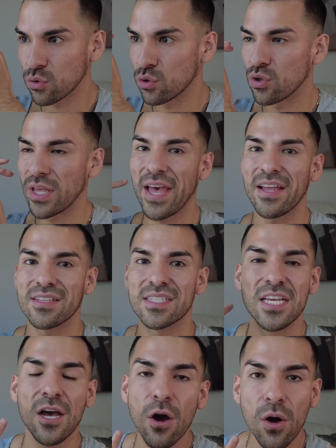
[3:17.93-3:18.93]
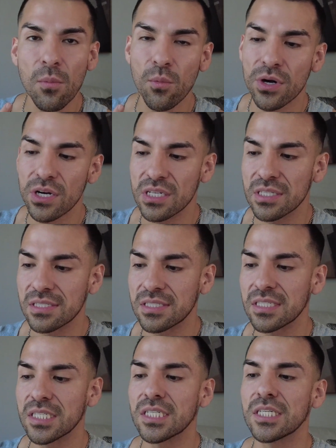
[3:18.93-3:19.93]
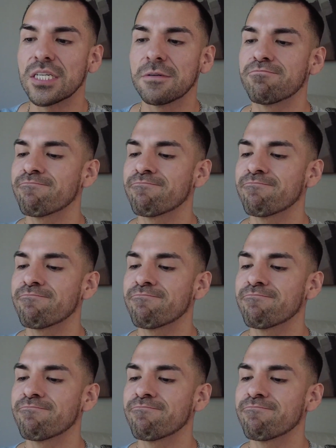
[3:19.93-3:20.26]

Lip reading: You can't tell I'm wearing concealer.